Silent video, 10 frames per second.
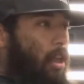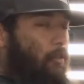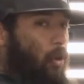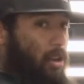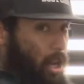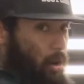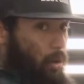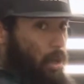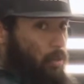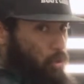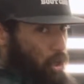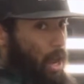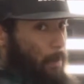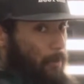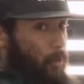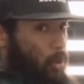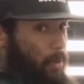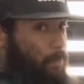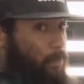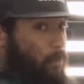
Front delt is what you're aiming for.